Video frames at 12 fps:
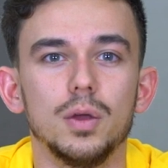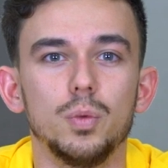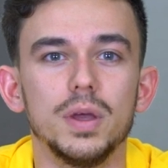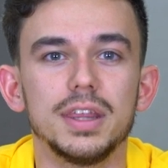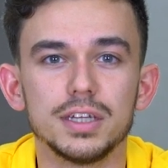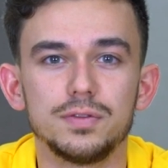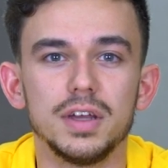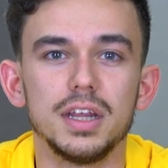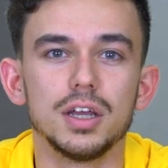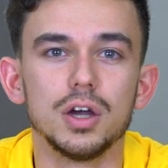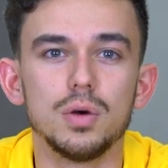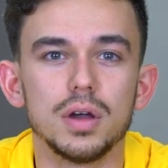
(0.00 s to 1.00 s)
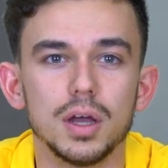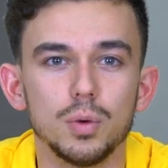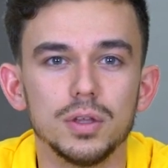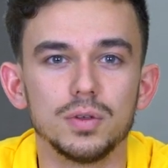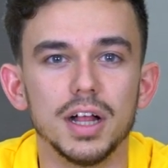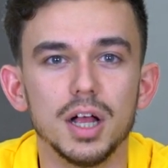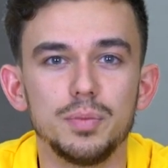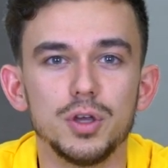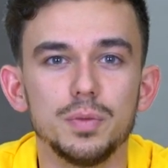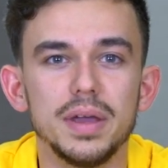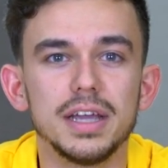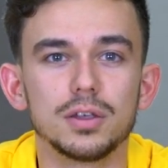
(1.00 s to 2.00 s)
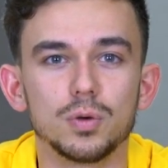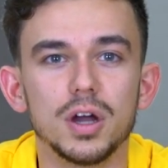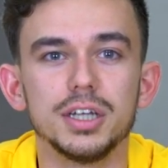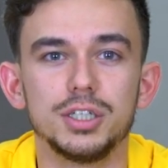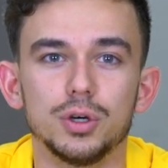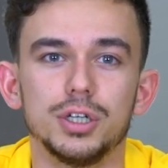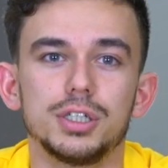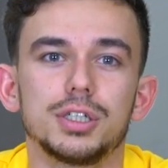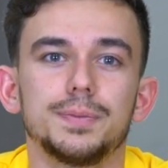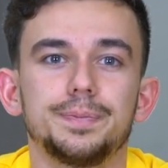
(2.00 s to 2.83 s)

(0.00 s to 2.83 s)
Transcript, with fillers: With this video I want to help you make the right choice.